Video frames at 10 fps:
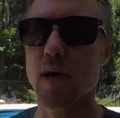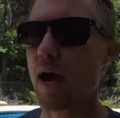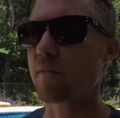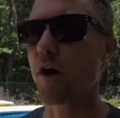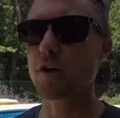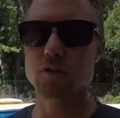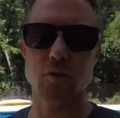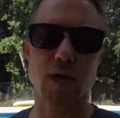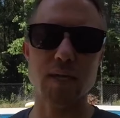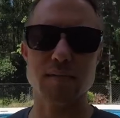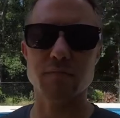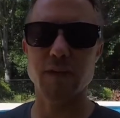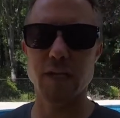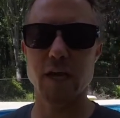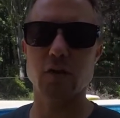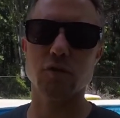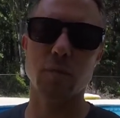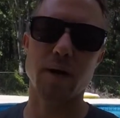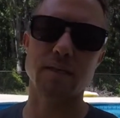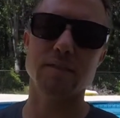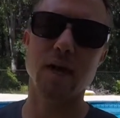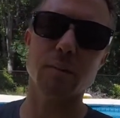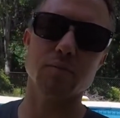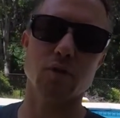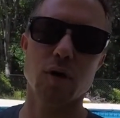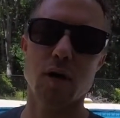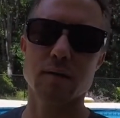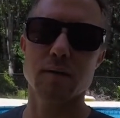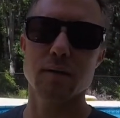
I've also got some videos on my dump truck.